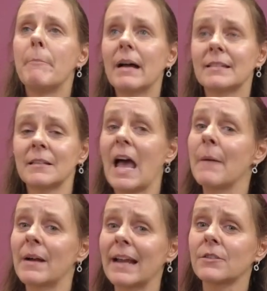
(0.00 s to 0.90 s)
but an
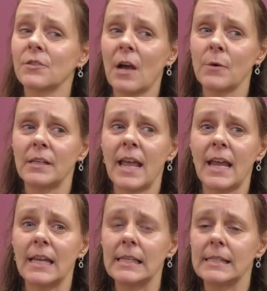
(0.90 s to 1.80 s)
amaretto
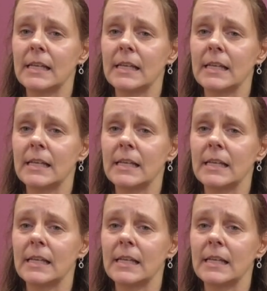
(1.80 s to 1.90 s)
nowadays